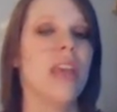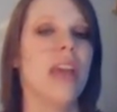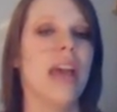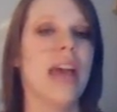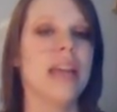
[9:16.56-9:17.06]

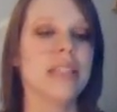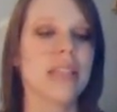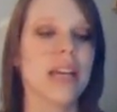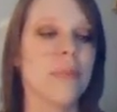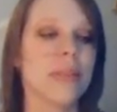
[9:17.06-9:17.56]
And
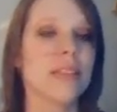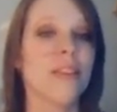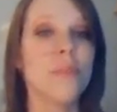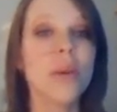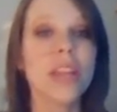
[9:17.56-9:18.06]
instead
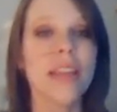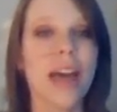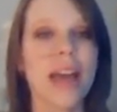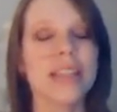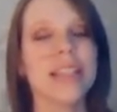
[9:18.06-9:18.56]
of putting
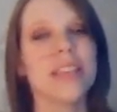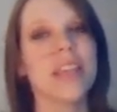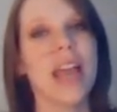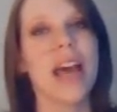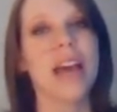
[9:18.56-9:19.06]
that, I said
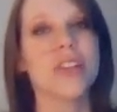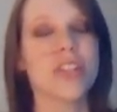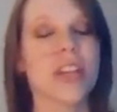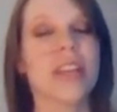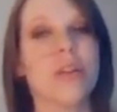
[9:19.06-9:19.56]
that I had
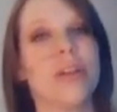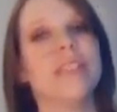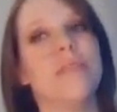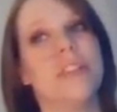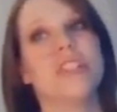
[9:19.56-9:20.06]
chicken and
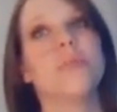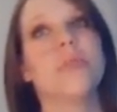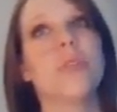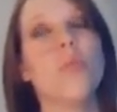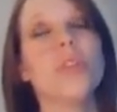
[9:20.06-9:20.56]
rice and
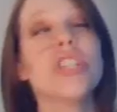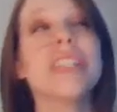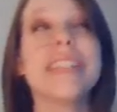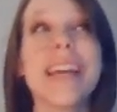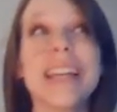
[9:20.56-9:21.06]
vegetables, which
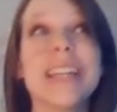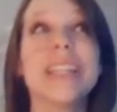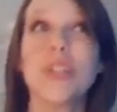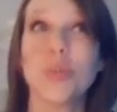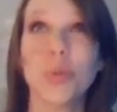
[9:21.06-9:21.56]
is
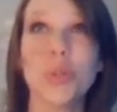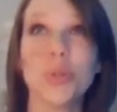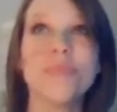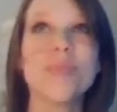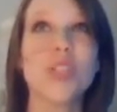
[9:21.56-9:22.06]
technically
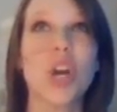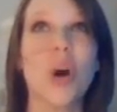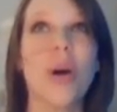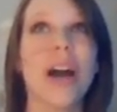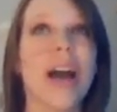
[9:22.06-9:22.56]
true,
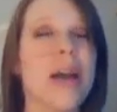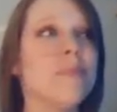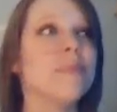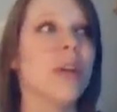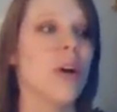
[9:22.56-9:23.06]
so
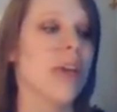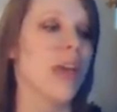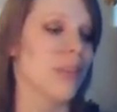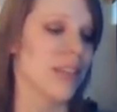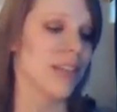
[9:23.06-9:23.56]
I'm
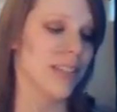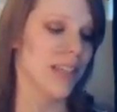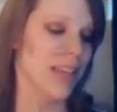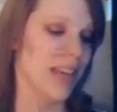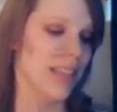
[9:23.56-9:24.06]
okay with it.
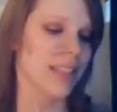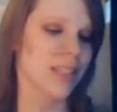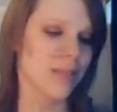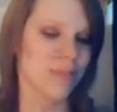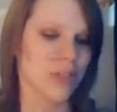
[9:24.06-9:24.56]

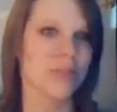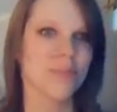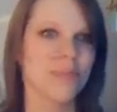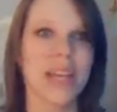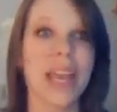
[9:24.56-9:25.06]
That's
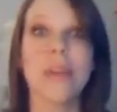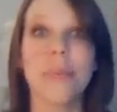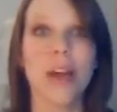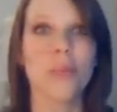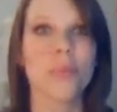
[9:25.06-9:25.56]
just, again,
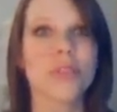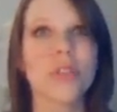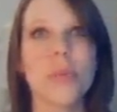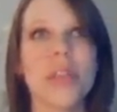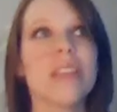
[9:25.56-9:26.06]
my own
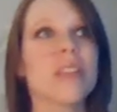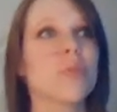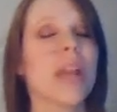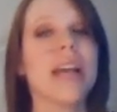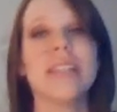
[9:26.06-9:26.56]
personal opinion.
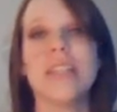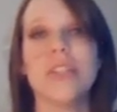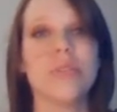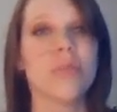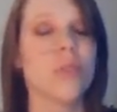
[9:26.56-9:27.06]
That's what I did.
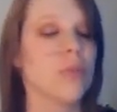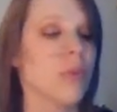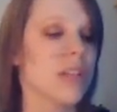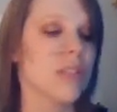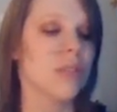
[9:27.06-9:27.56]
You do what you
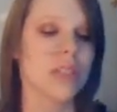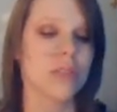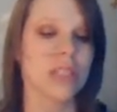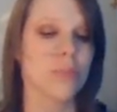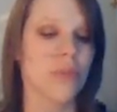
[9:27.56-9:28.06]
want to do.
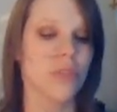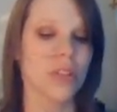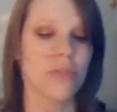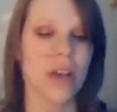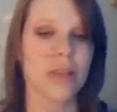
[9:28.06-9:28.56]
That's
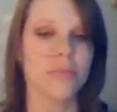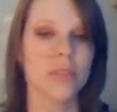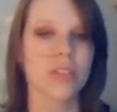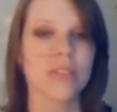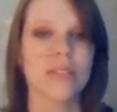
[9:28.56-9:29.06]
perfectly fine.
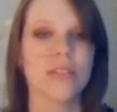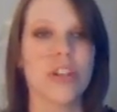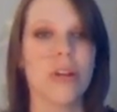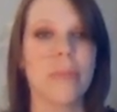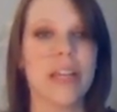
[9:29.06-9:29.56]
Just
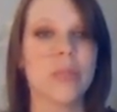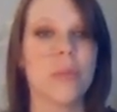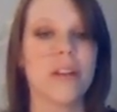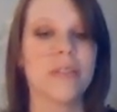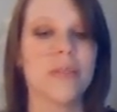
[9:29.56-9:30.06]
sharing my
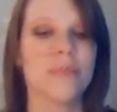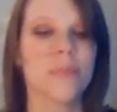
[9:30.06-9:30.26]
experience.